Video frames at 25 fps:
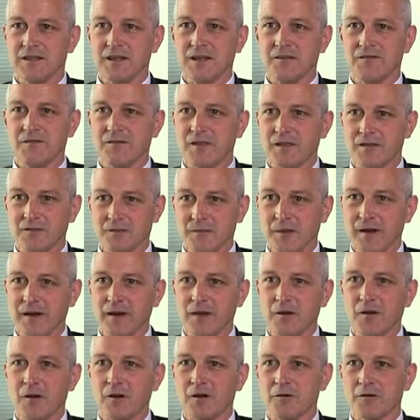They've, they've spent a
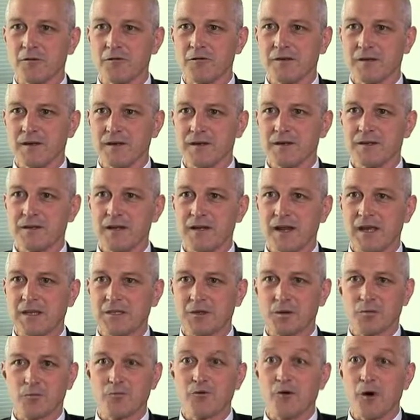lot of
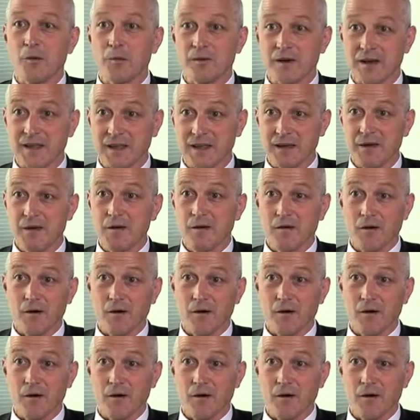intellectual property